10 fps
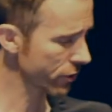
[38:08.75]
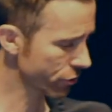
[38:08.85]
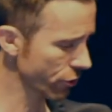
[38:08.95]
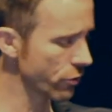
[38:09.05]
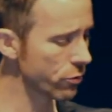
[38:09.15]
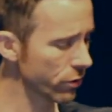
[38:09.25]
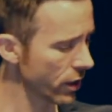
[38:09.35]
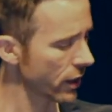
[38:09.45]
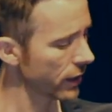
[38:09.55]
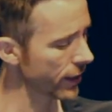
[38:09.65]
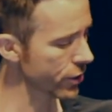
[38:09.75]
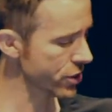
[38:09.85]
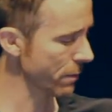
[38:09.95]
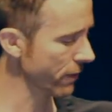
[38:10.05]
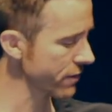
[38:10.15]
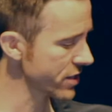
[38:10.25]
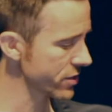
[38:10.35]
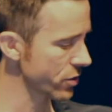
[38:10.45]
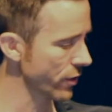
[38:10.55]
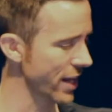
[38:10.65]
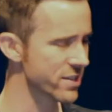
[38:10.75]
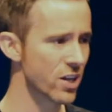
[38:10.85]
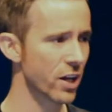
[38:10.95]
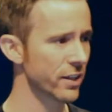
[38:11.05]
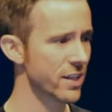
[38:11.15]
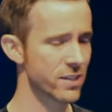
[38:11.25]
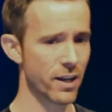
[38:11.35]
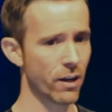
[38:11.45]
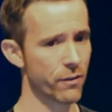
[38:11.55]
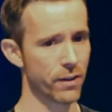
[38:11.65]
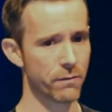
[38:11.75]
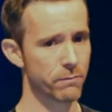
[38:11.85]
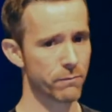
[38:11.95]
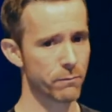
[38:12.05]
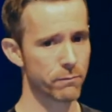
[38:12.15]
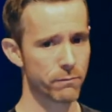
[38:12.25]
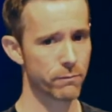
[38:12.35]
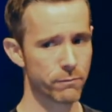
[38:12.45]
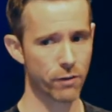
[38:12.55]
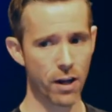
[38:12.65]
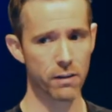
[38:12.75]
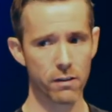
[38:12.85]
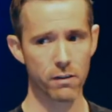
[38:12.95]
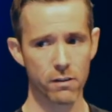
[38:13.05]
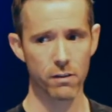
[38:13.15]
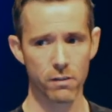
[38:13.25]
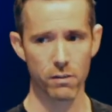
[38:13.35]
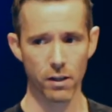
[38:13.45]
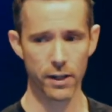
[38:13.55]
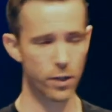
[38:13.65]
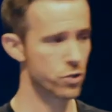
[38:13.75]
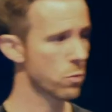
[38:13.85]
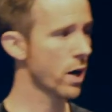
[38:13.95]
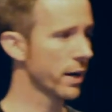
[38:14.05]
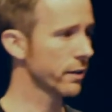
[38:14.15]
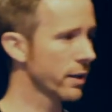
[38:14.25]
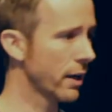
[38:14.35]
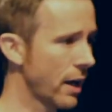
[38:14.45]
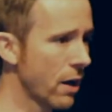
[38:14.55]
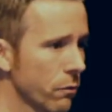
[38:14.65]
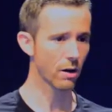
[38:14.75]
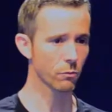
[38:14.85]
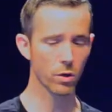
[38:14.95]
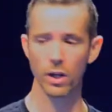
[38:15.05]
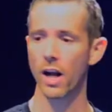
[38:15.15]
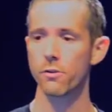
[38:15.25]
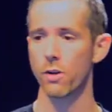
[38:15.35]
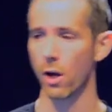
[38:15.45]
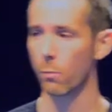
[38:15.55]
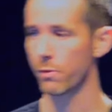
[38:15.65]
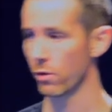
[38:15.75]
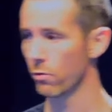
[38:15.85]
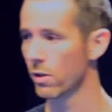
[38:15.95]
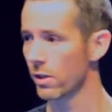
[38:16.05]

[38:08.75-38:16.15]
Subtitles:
A true leadership of love says, no, that's not healthy, friend. And here's why. What can I do to help you?